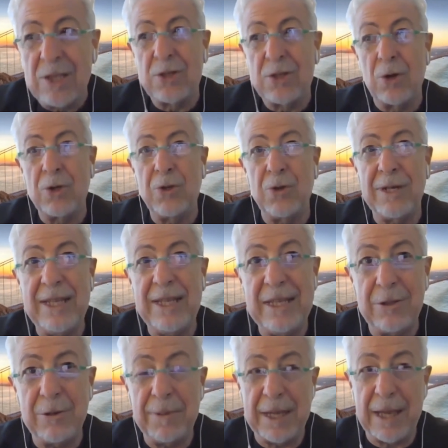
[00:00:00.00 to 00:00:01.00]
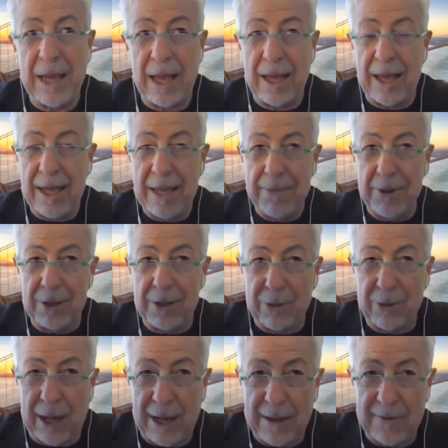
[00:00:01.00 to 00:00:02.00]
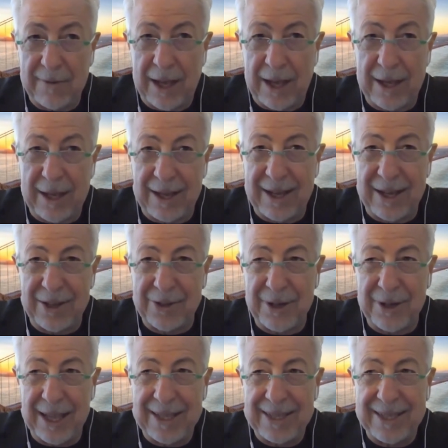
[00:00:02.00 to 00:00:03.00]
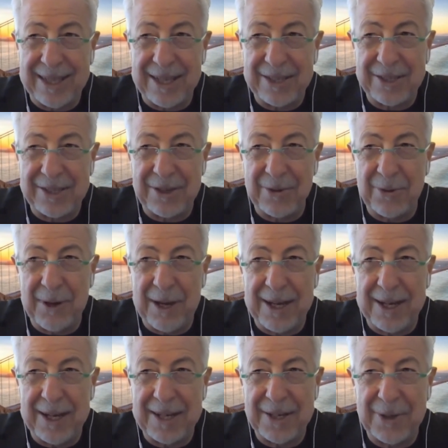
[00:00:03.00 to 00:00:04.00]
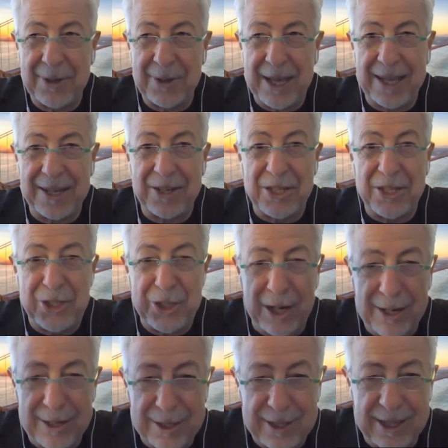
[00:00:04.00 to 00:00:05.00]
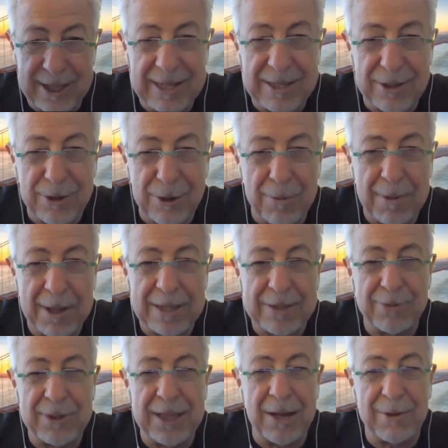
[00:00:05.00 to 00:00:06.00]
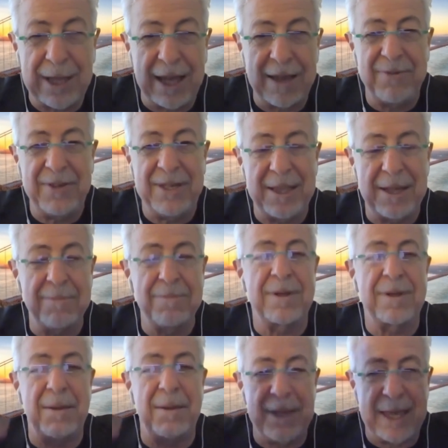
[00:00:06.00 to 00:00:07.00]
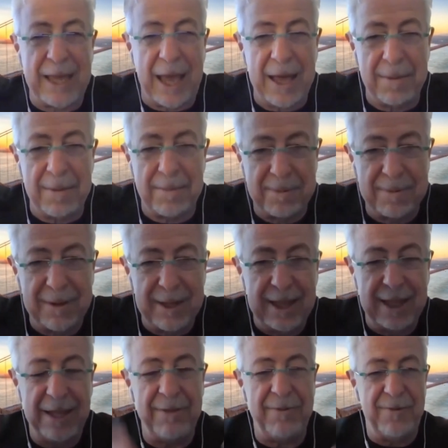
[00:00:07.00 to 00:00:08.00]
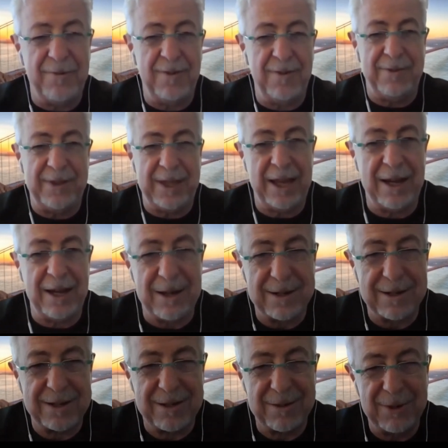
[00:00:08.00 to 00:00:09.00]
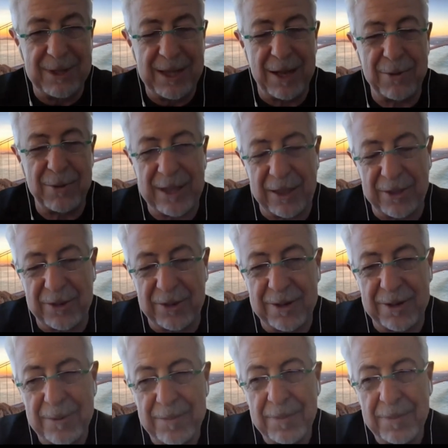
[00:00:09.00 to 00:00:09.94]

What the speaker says: So you need to be able to have a relay station where you can recharge these robots without having them coming up if they are without tether.